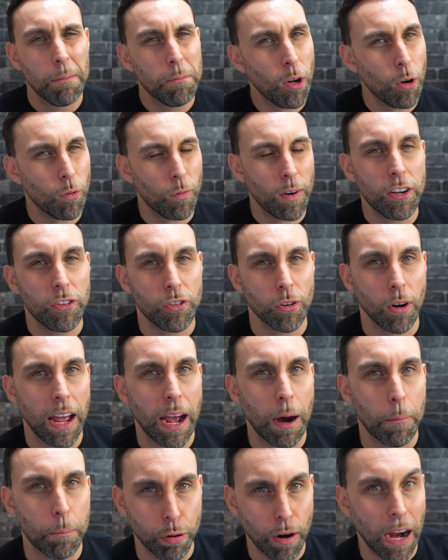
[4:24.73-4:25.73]
Not really sure
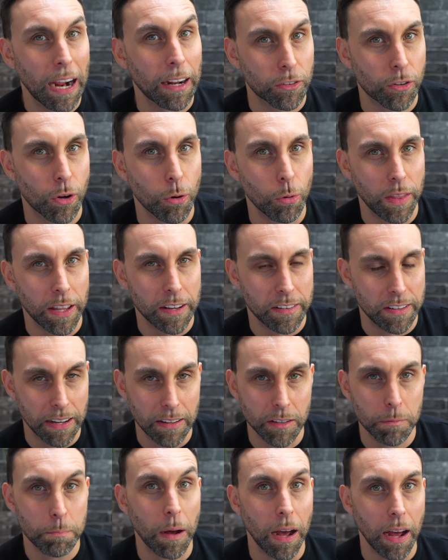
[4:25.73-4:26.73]
how practical this
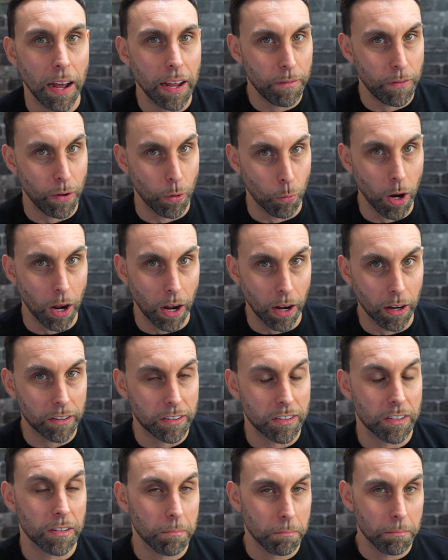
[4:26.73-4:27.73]
is, but if it
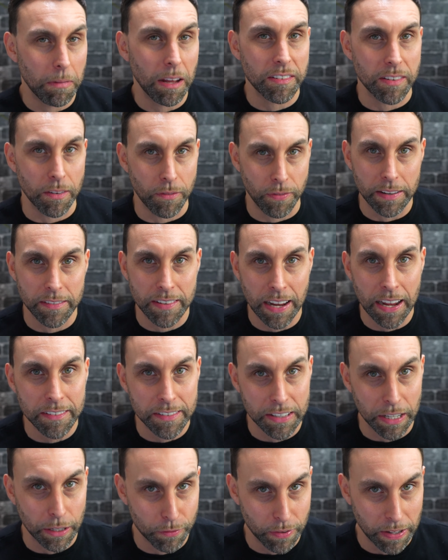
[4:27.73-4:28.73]
works, that's a
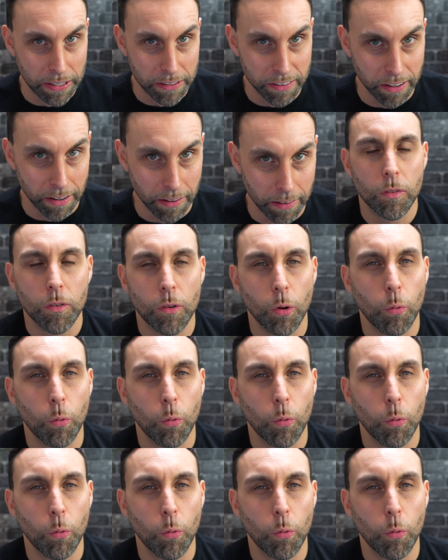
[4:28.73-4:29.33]
fantastic feature.